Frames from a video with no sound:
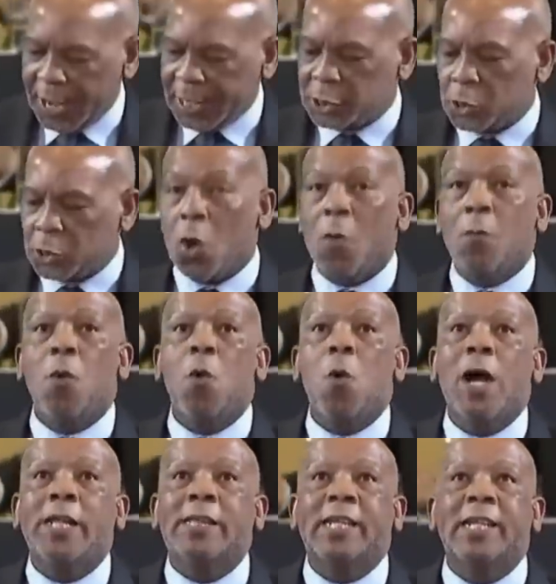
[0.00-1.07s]
ESCOM who
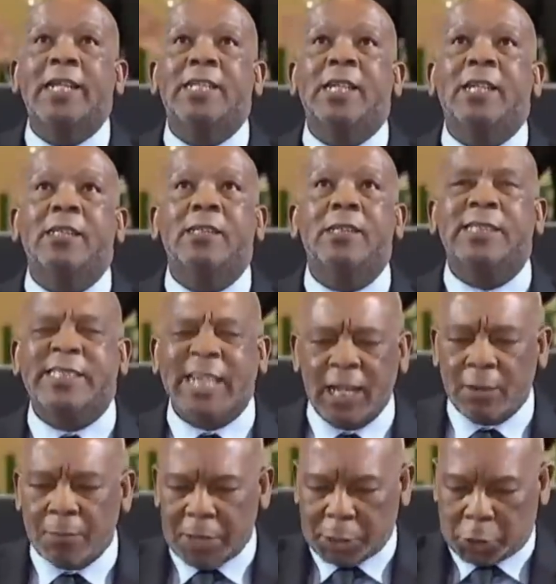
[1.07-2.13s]
are diligent.
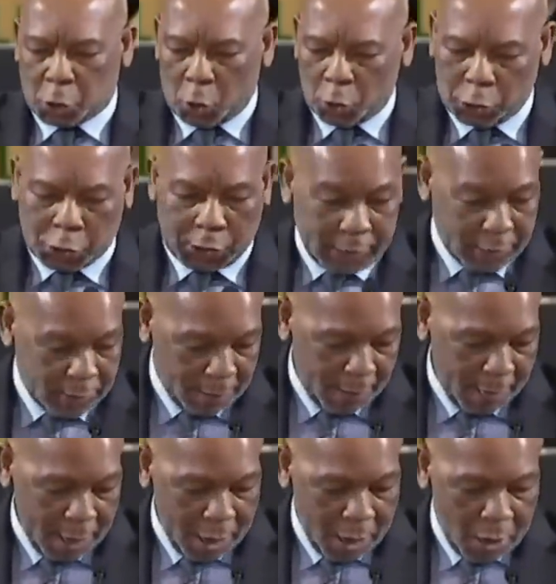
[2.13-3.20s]
Chalmers Johnson,
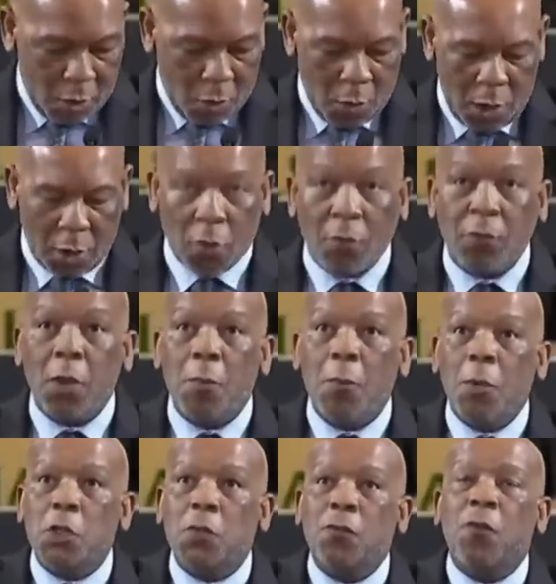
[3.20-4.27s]
one of the
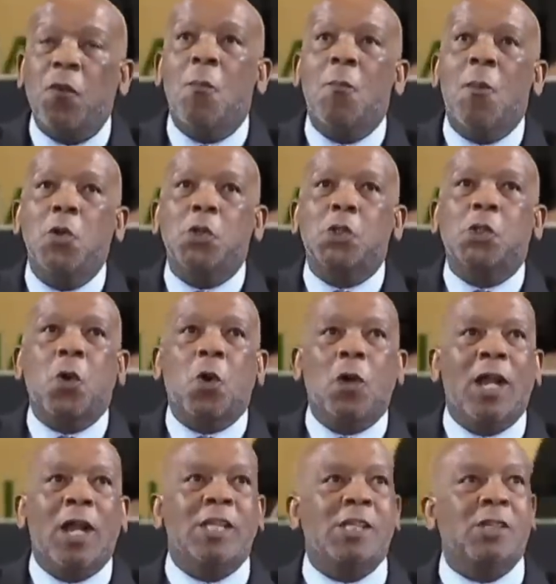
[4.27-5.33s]
most foremost
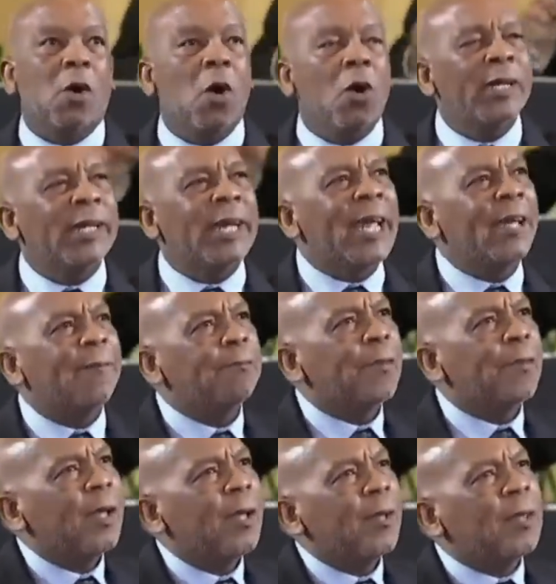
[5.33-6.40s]
scholars on
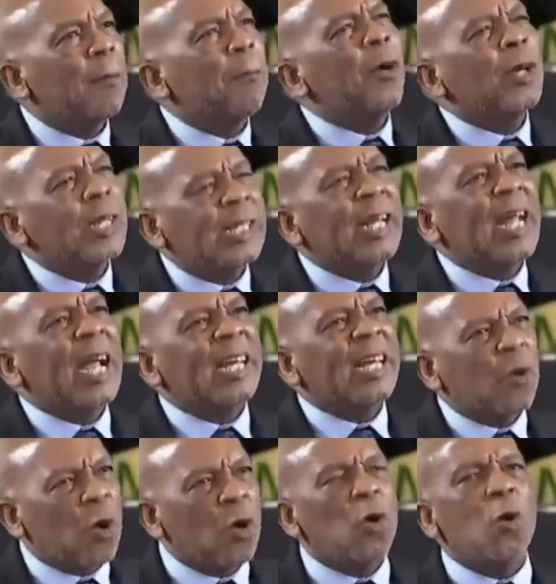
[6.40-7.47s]
the political
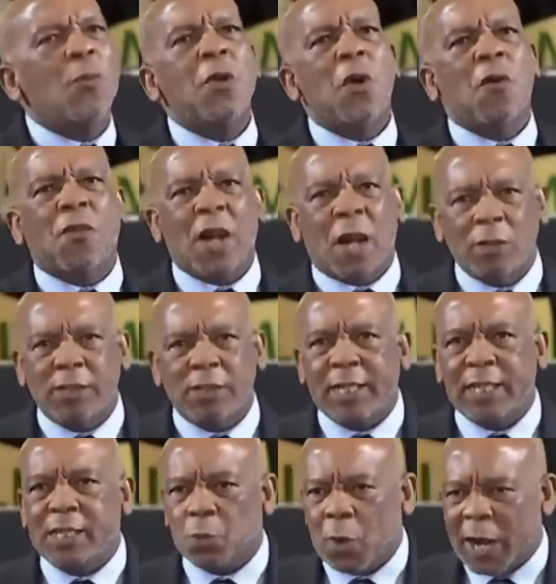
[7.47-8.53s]
economy of
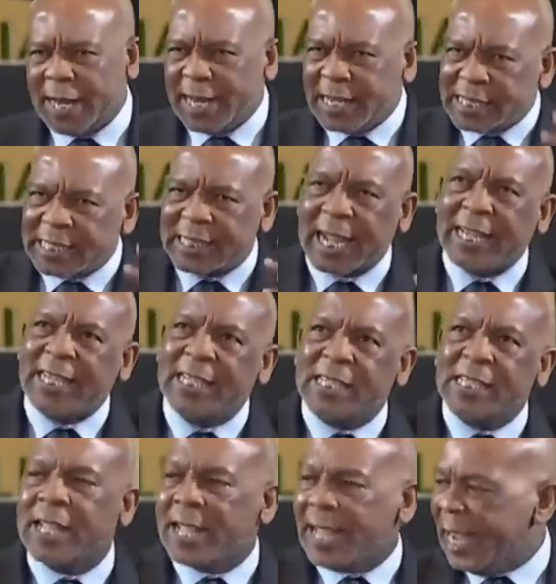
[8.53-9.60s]
countries, when he studies
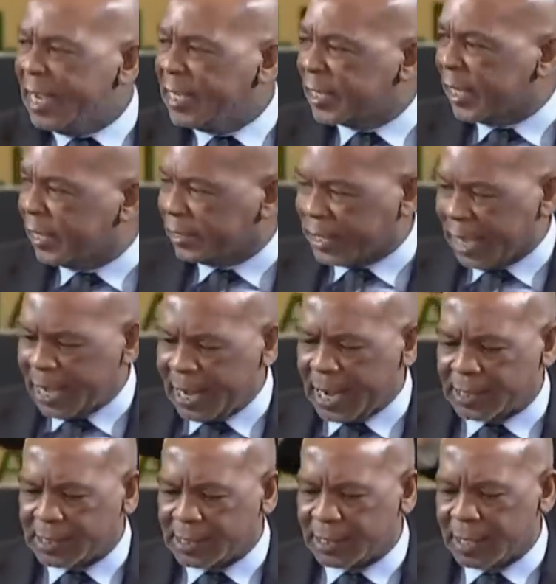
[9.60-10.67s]
the Asian
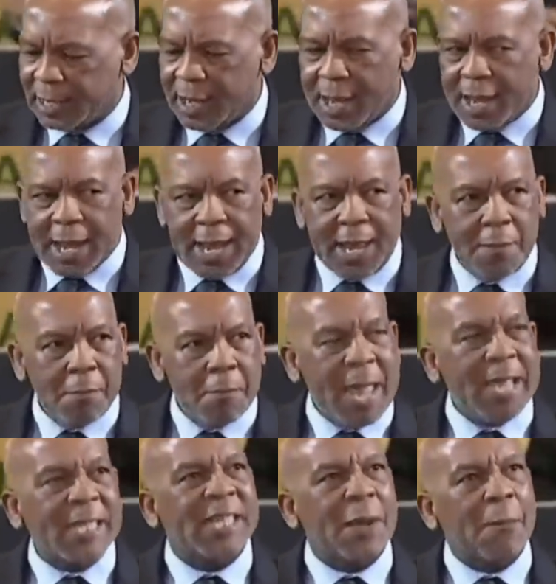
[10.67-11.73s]
tigers, he
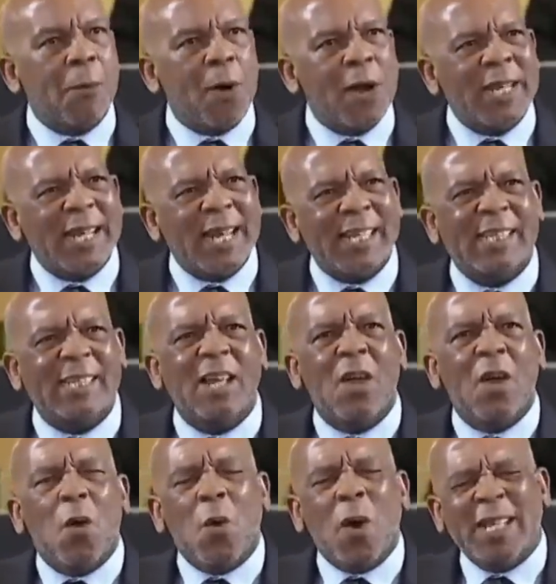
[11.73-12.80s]
makes the point that
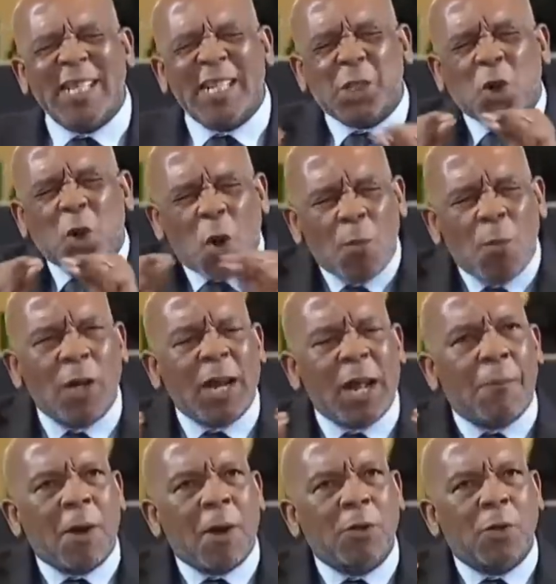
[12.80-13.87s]
what is common
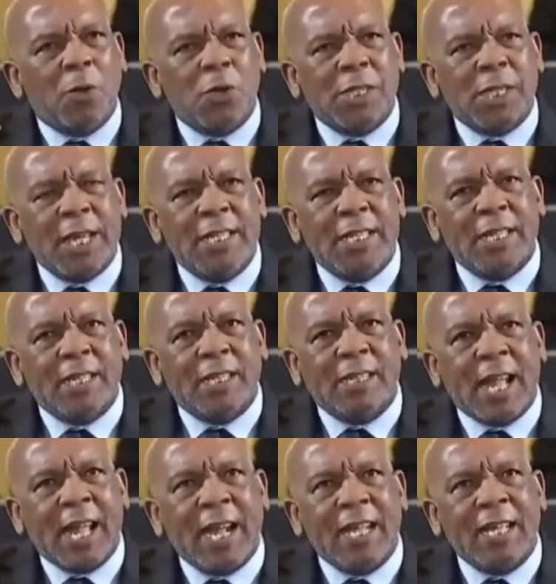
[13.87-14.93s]
about those Asian
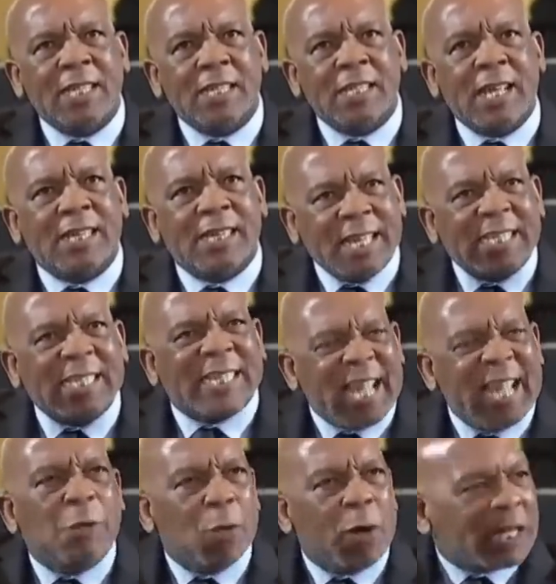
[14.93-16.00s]
tigers is that the
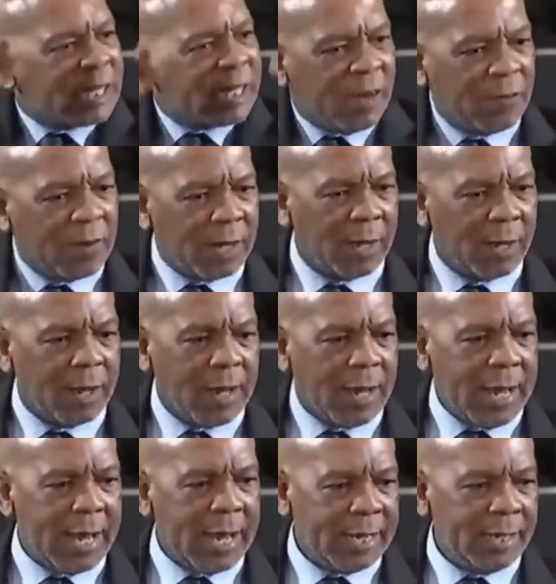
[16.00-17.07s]
state was never
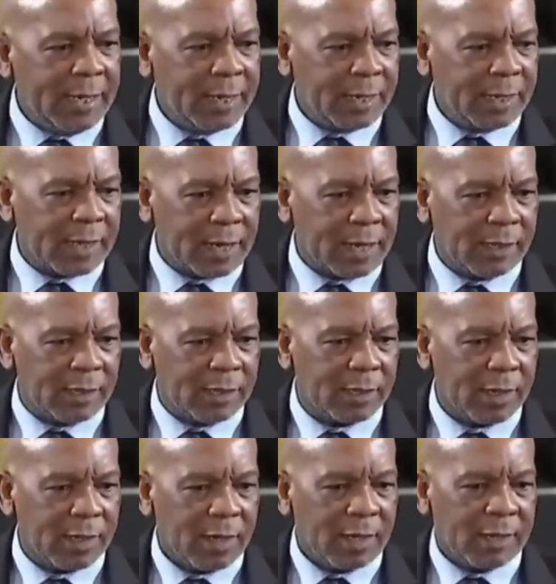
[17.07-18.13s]
in retreat.
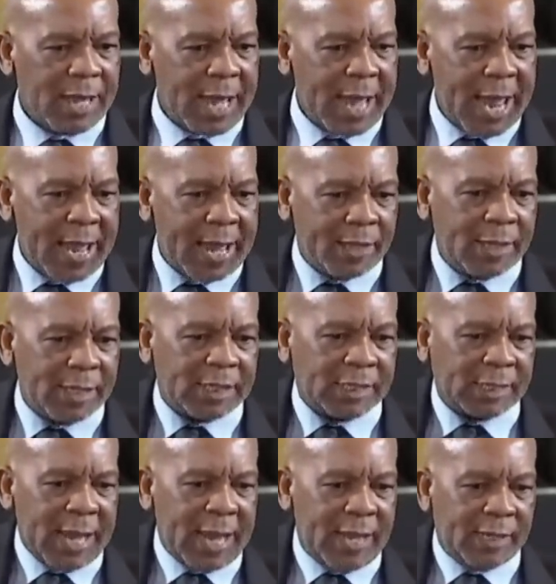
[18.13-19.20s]
The
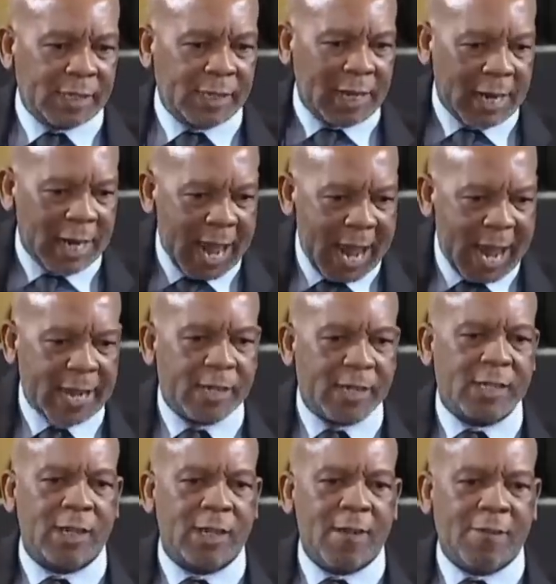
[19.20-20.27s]
state
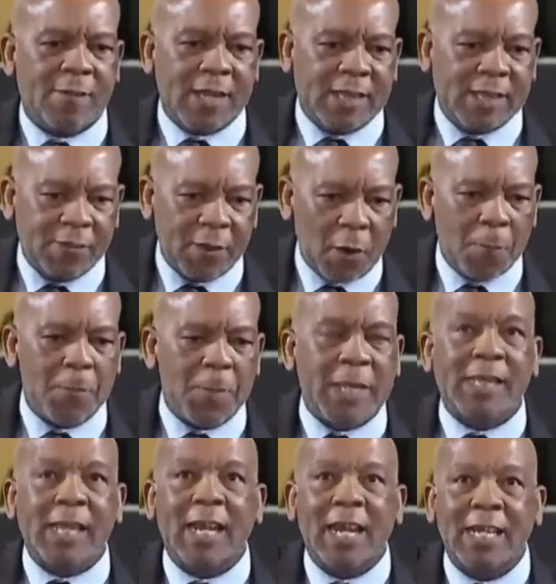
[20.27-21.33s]
led the
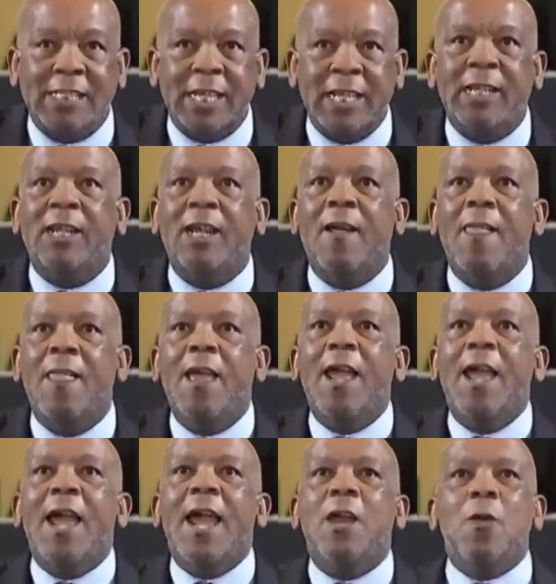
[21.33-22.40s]
developmental agenda
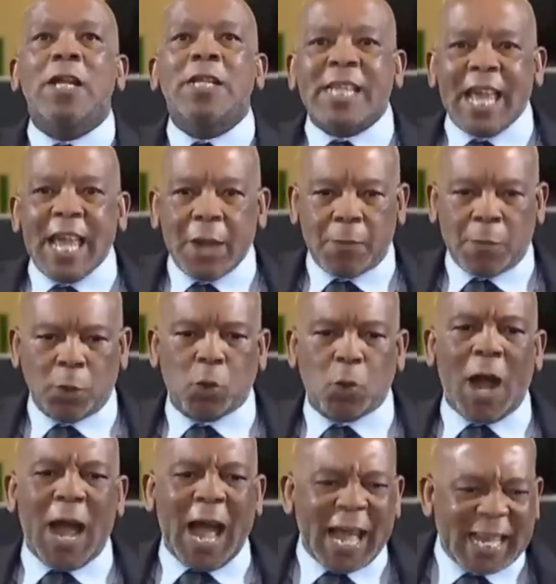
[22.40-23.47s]
and was able to
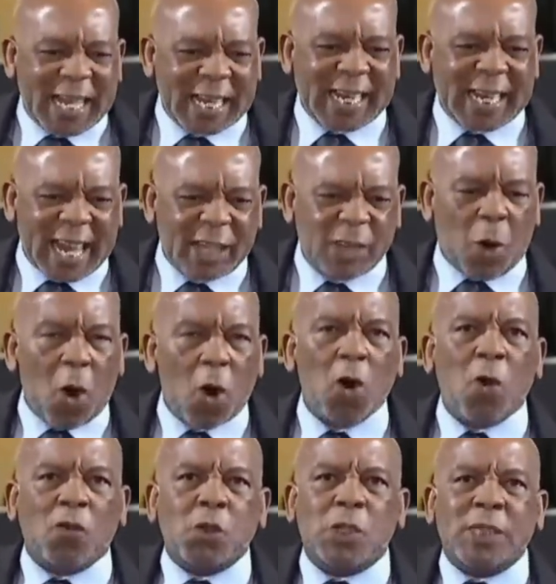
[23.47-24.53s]
aggregate all
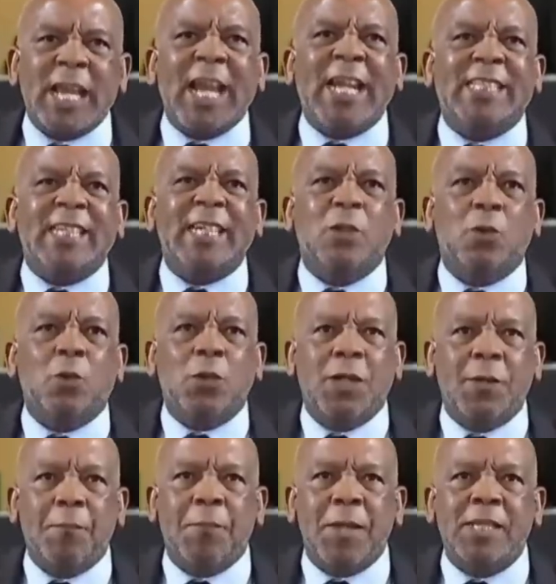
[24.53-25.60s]
of society,
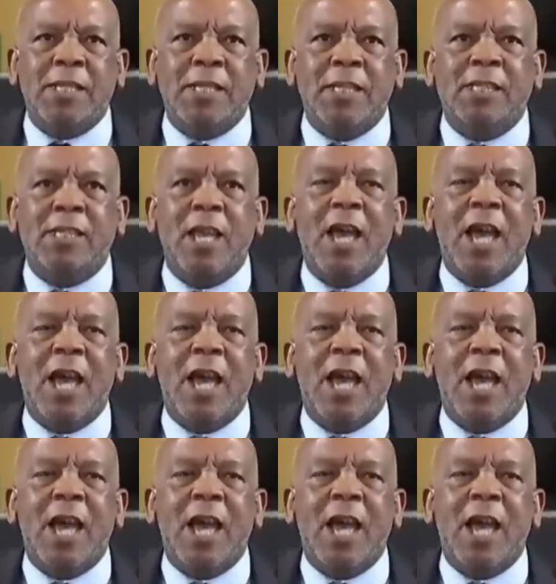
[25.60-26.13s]
including business,